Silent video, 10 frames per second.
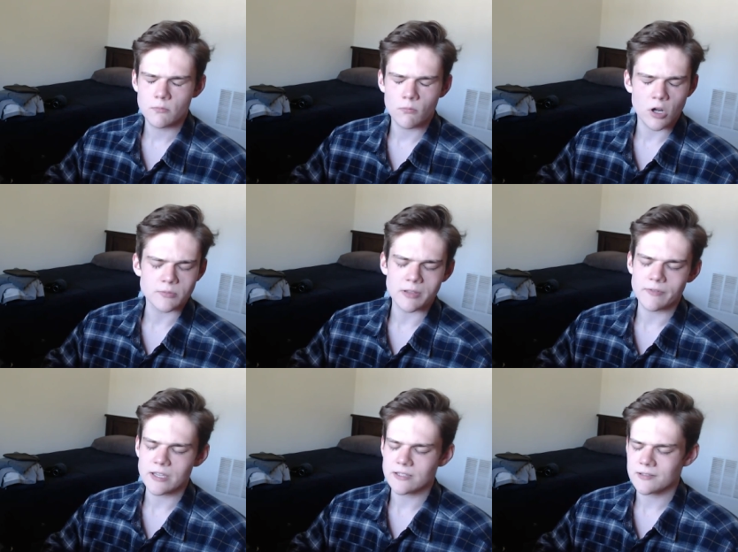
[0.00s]
washed my
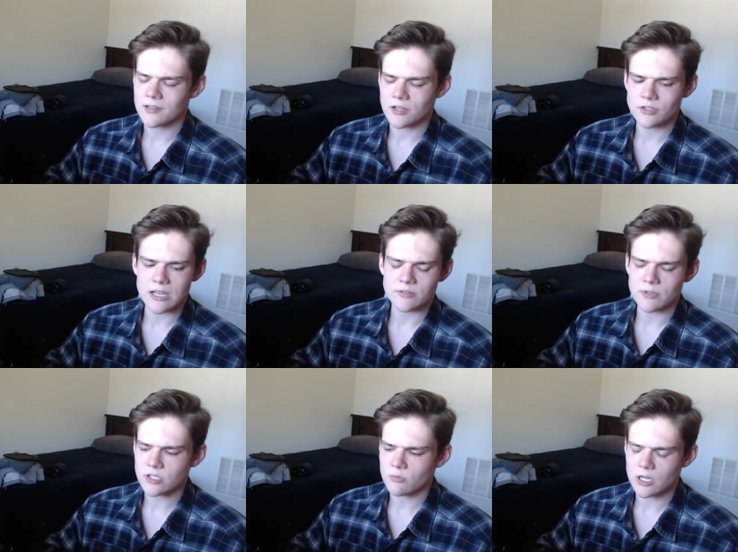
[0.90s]
face, got dressed,
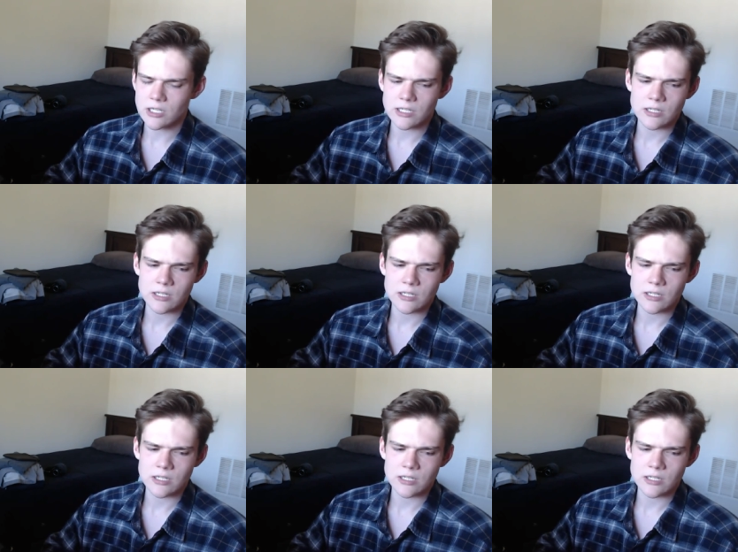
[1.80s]
went to work,